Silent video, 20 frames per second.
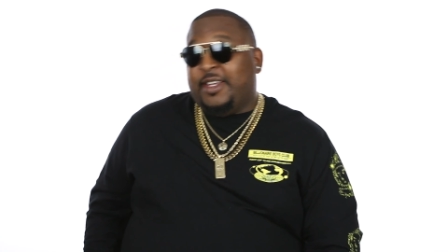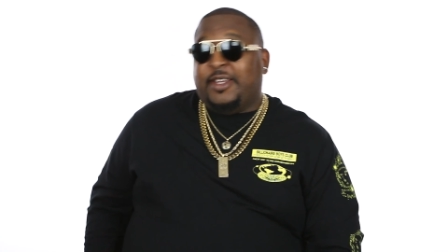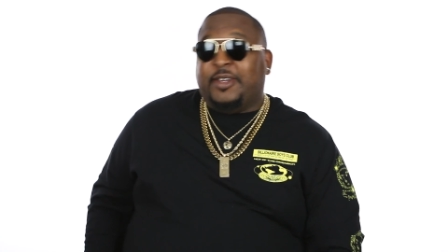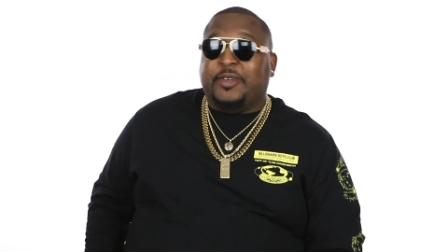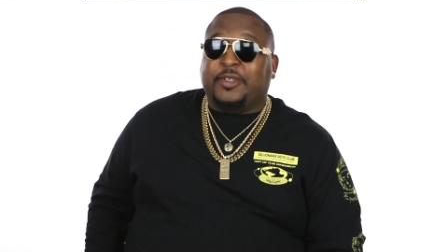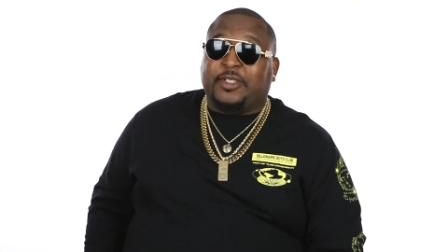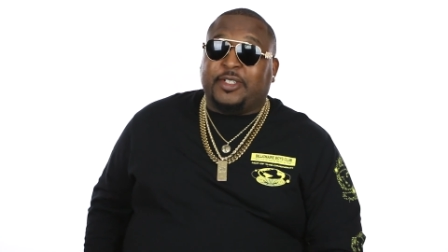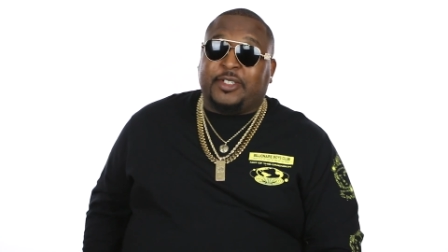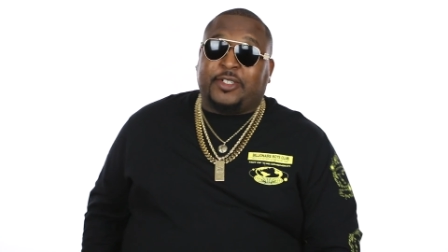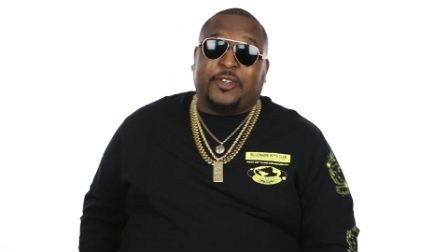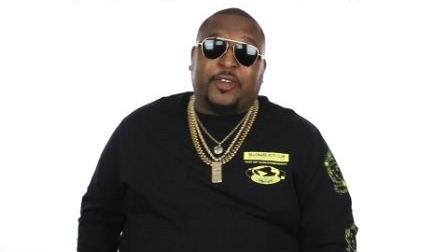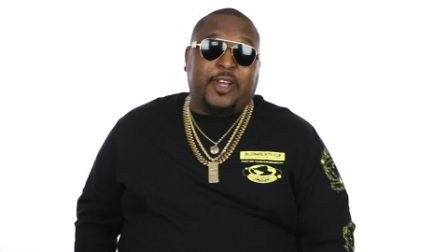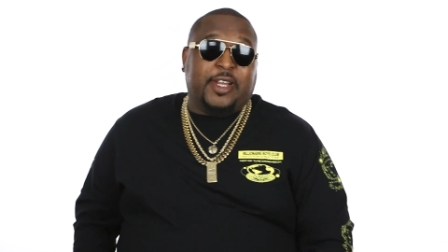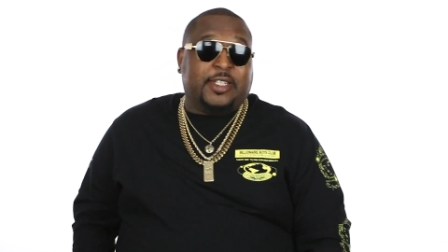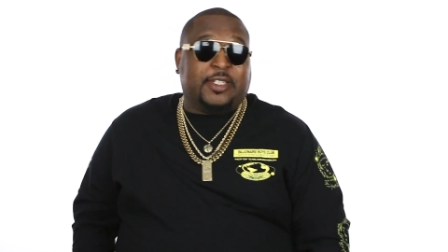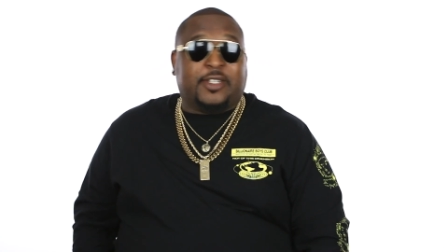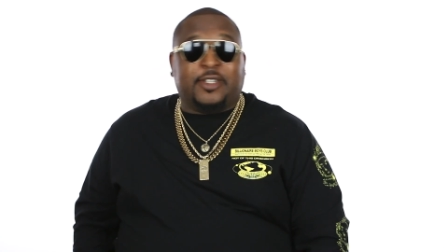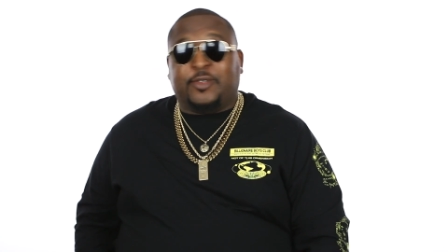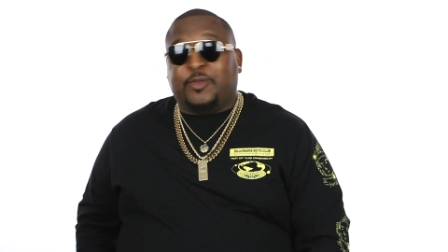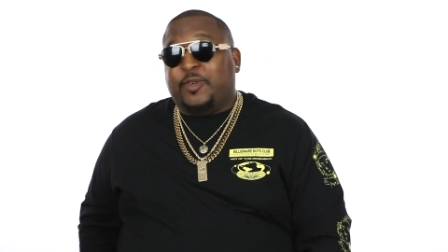it was just
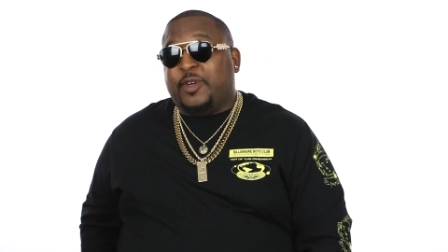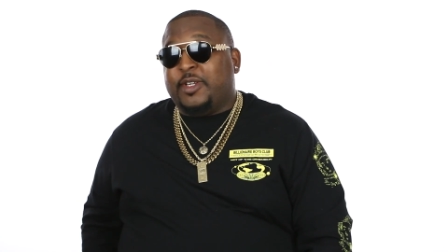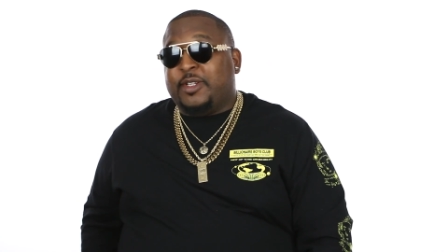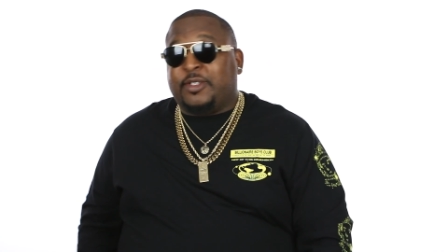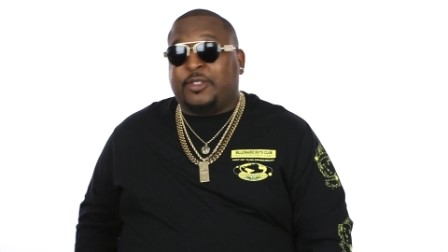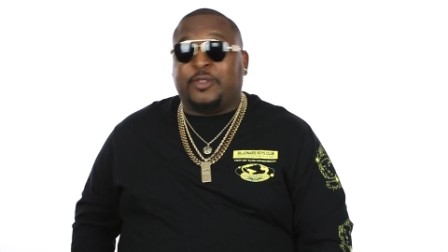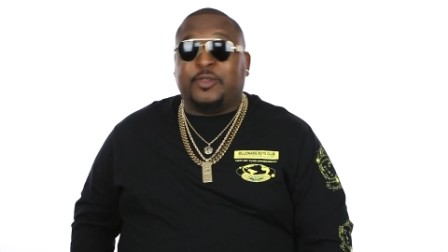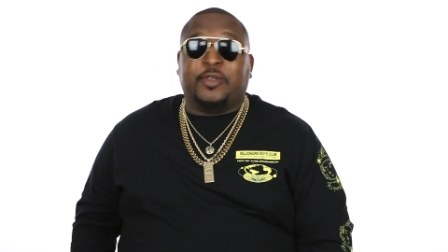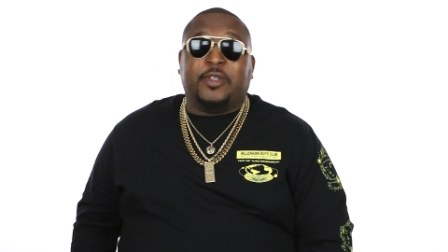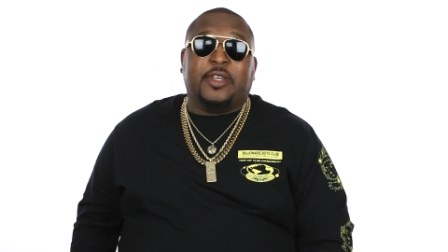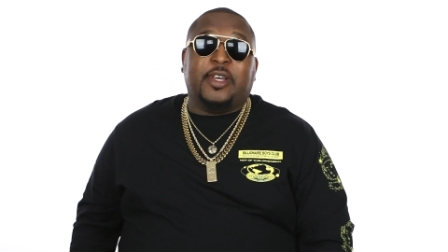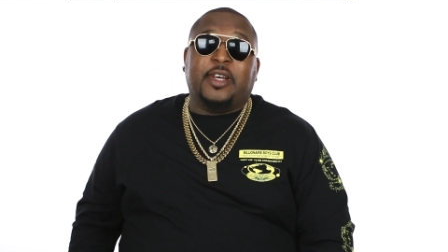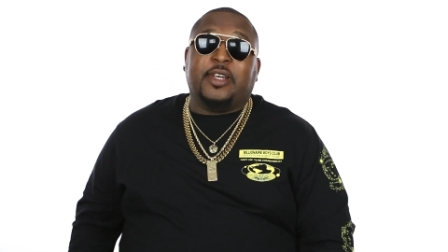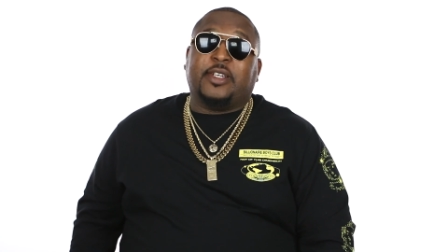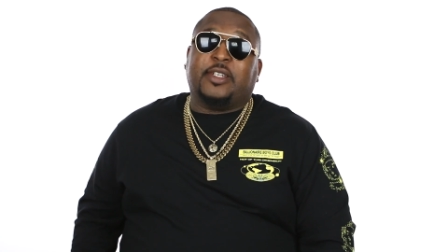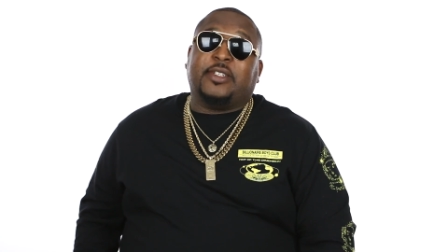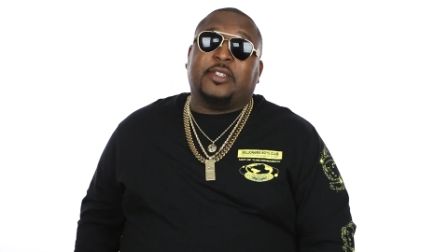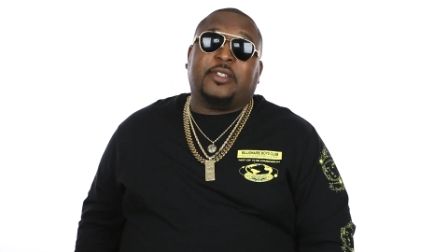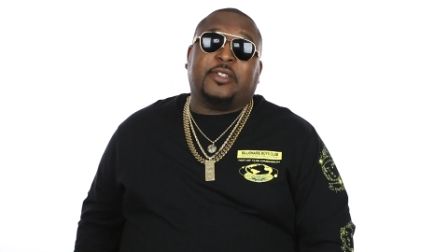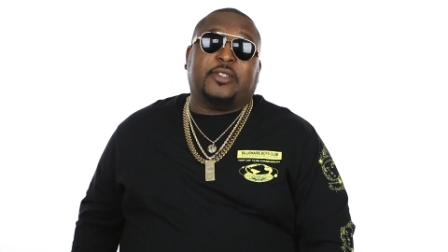crazy because we were the two
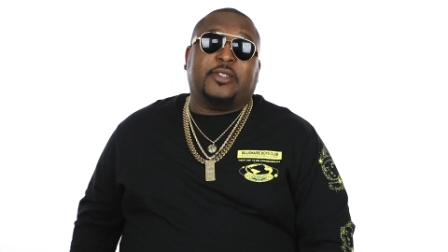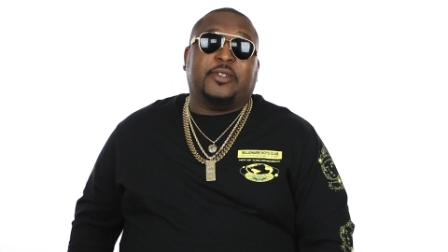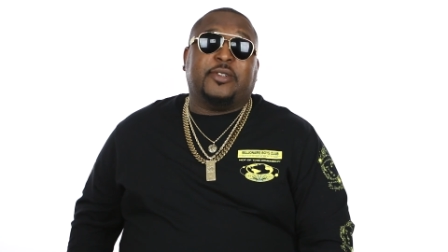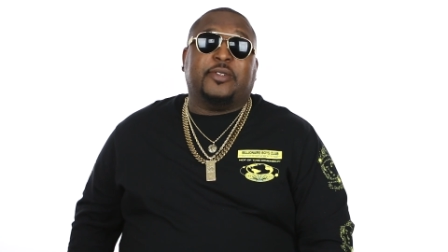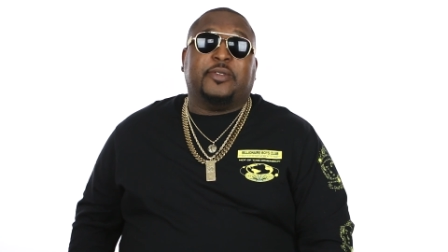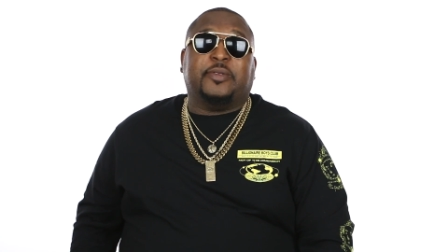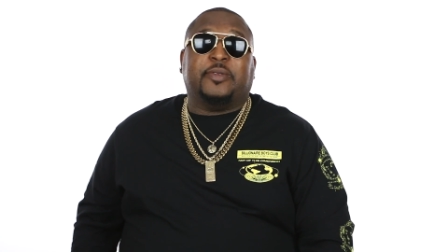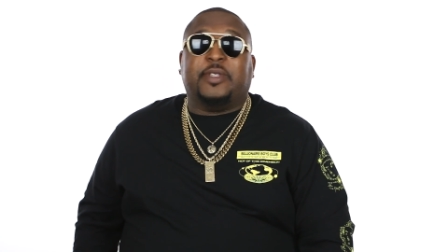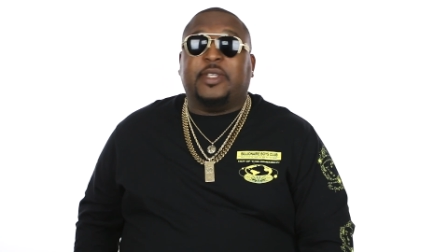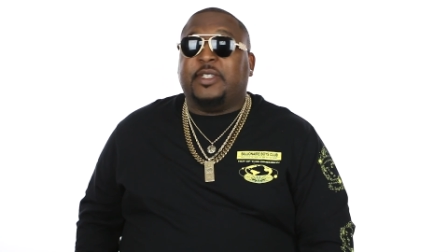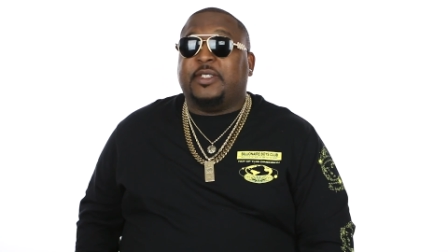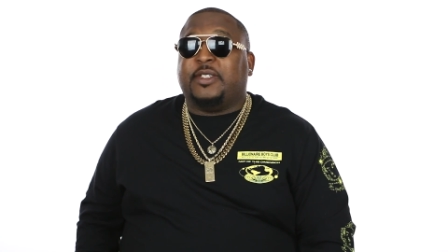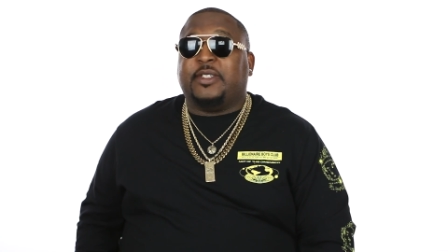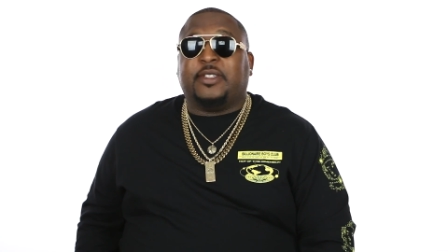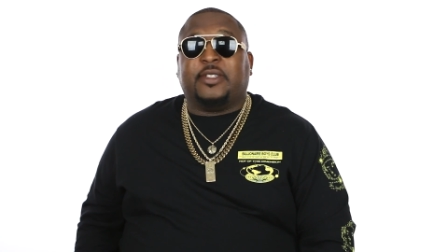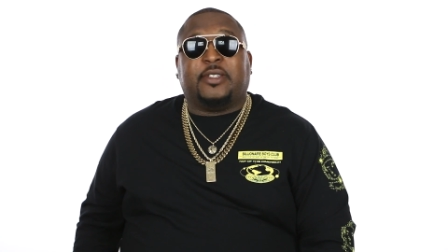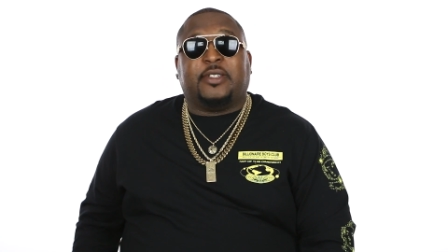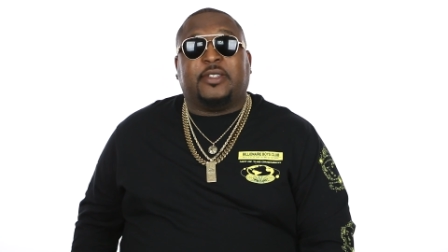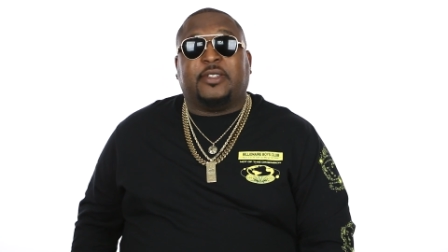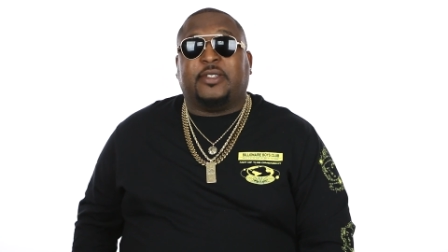youngest, so it
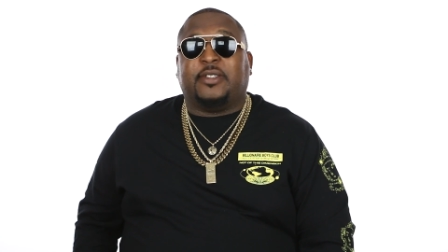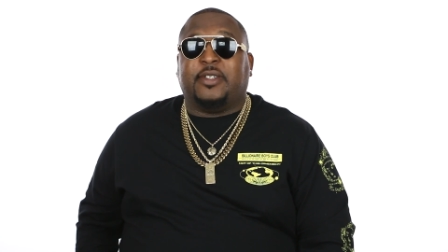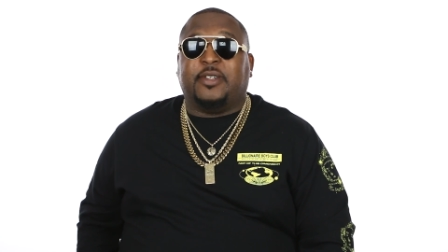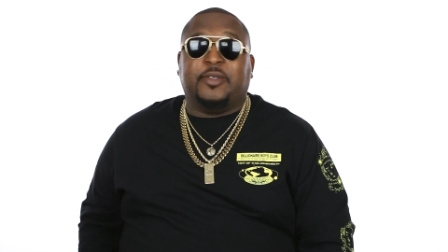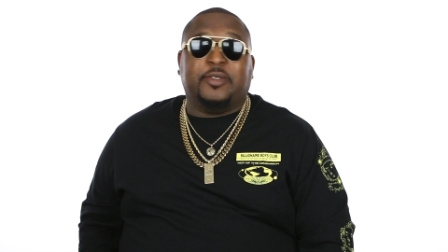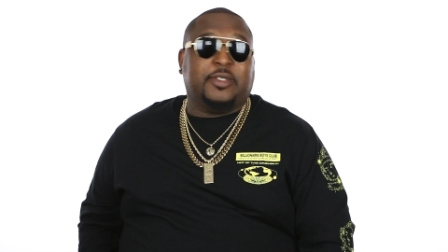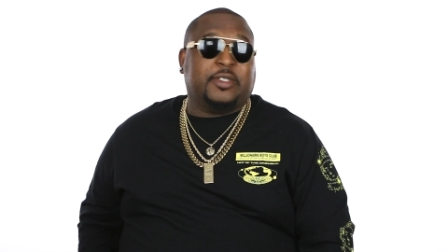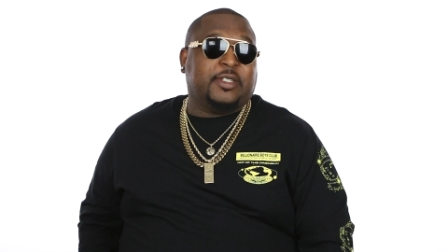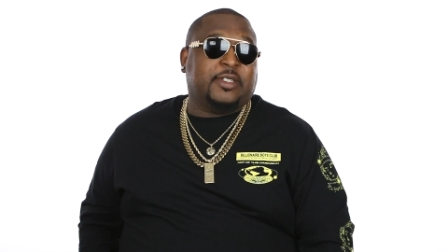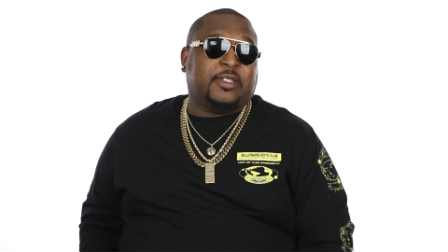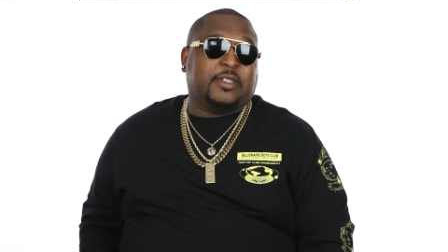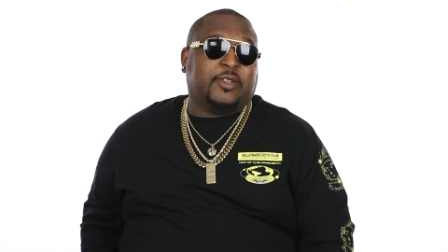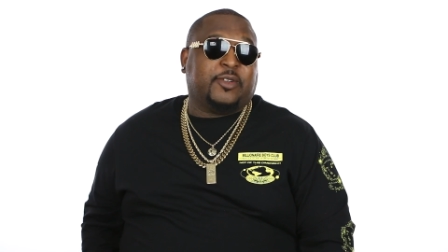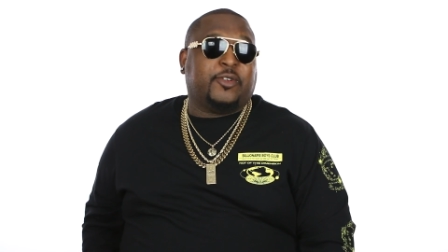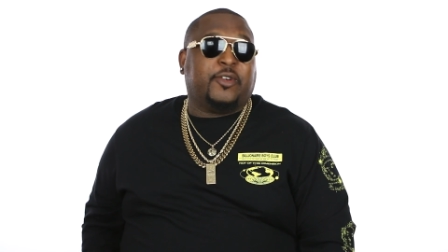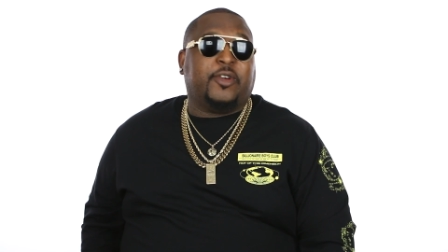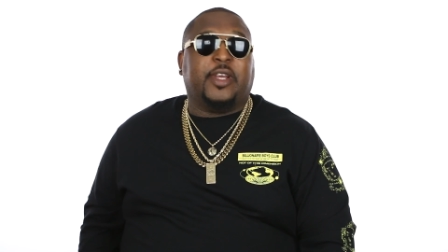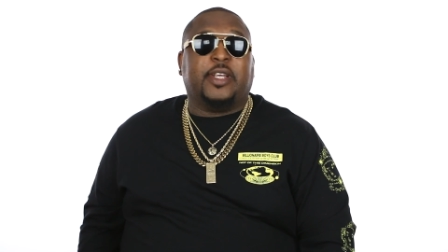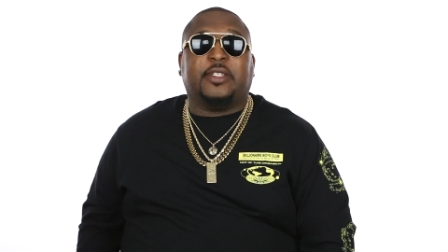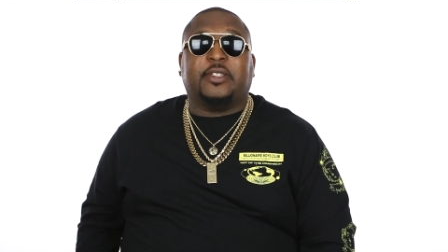just it was just a
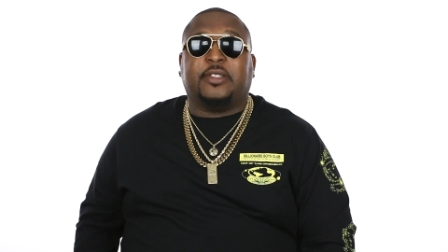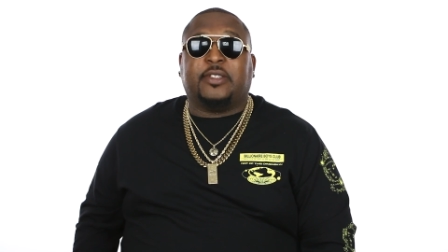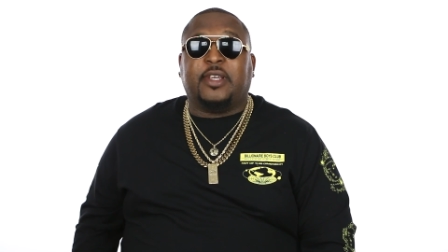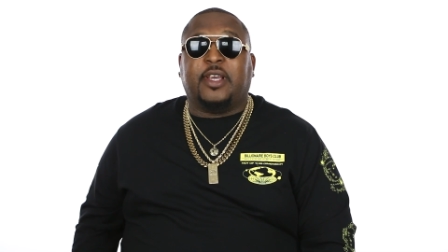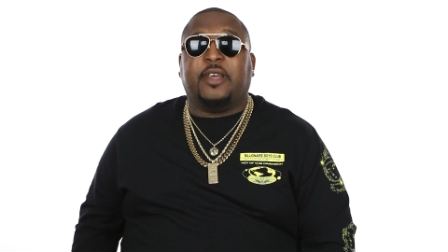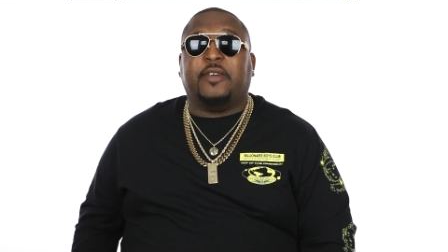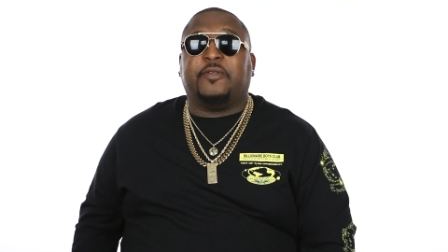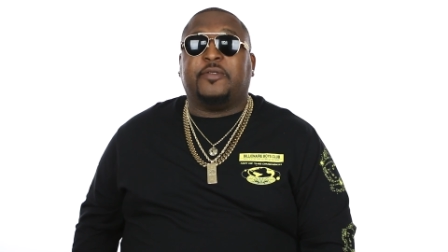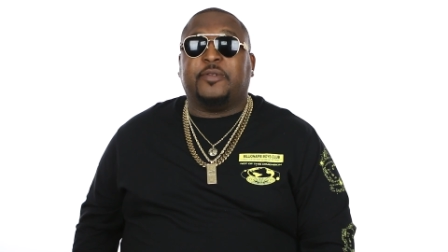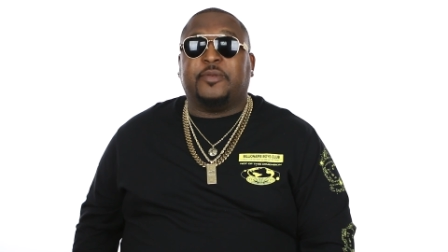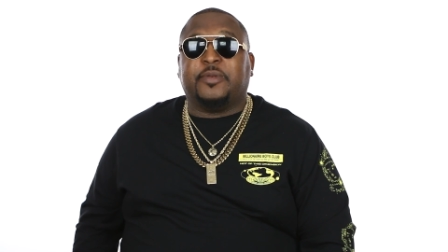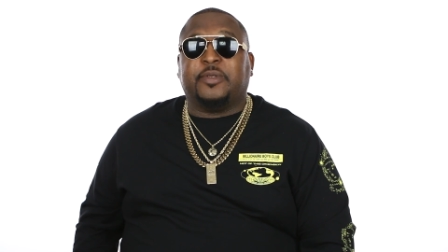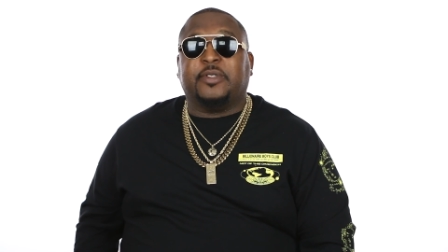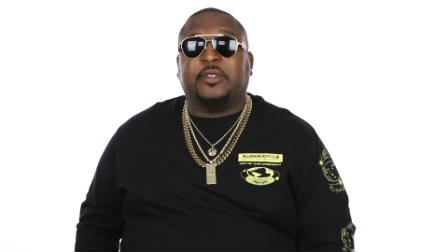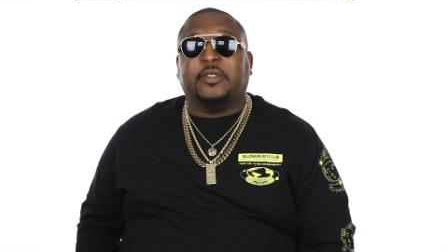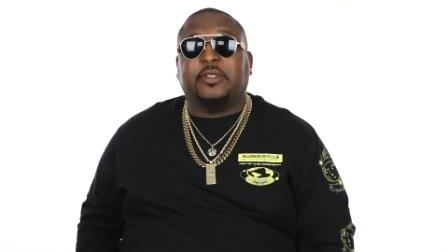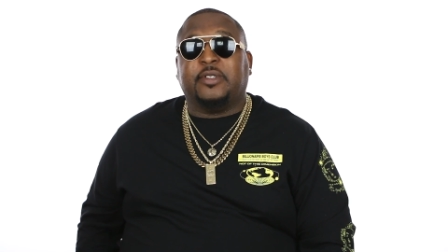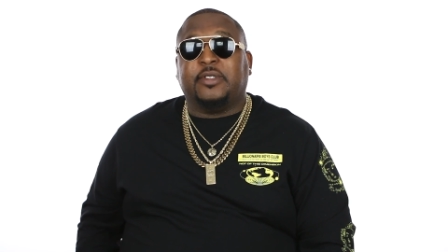crazy time for me.